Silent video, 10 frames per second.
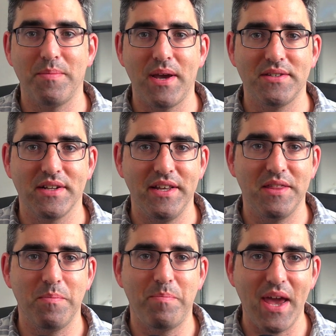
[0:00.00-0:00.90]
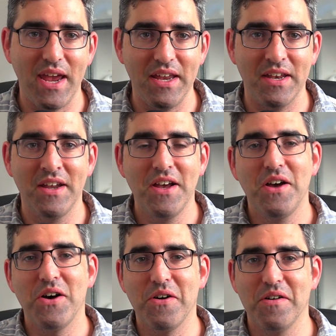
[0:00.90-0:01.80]
are basically the bane
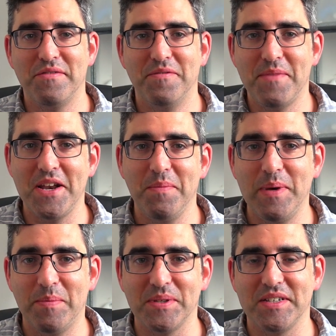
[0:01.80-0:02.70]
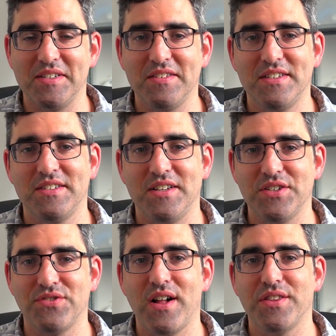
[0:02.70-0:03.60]
of many people's existence in
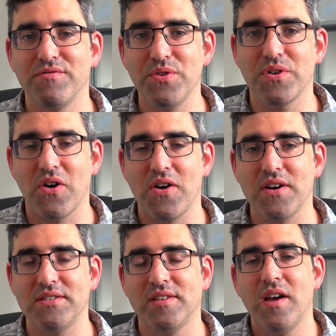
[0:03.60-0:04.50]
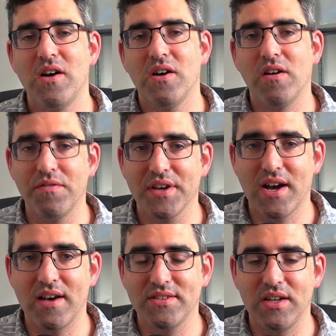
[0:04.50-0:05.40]
Israel, the root cause of the
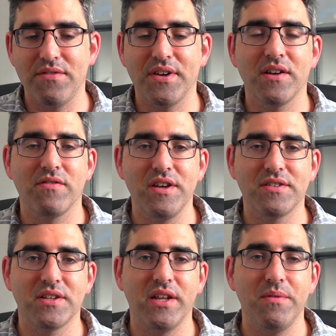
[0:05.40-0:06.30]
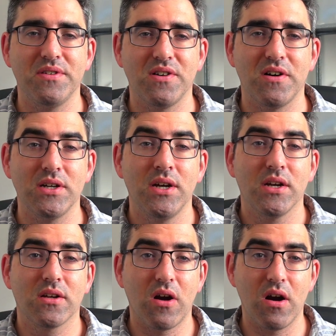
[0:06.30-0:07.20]
cost of living. Recently, we saw
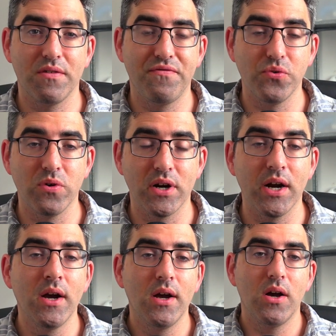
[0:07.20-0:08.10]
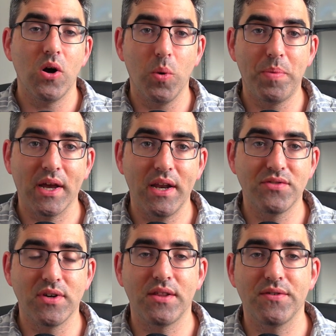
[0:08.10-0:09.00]
Carrefour opening in
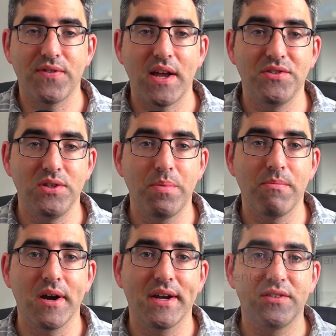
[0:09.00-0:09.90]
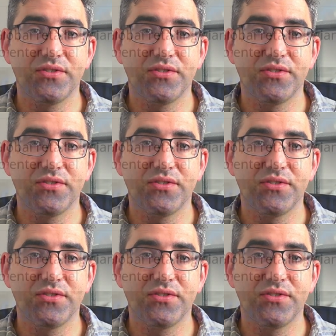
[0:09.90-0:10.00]
Israel, the French supermarket